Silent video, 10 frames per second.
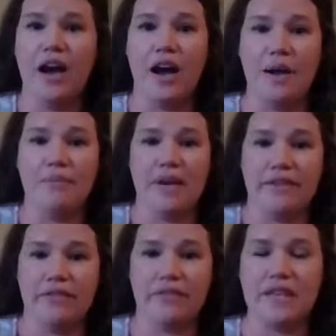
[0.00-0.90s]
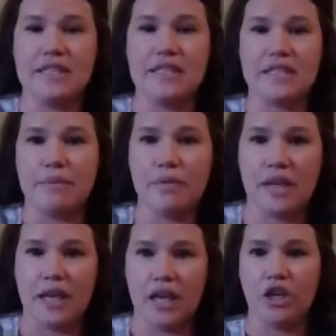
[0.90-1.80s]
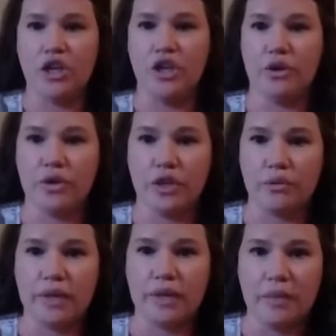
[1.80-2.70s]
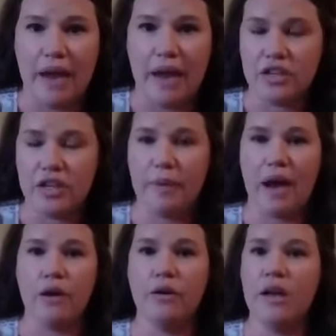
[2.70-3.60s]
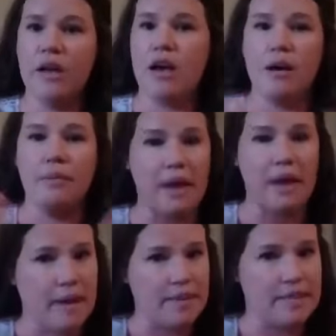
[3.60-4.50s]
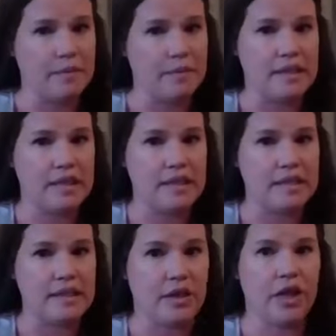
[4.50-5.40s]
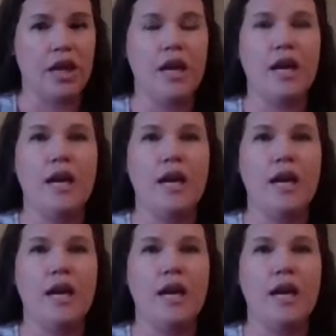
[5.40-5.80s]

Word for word: But if this is something, that you're really passionate about, that might be something to consider,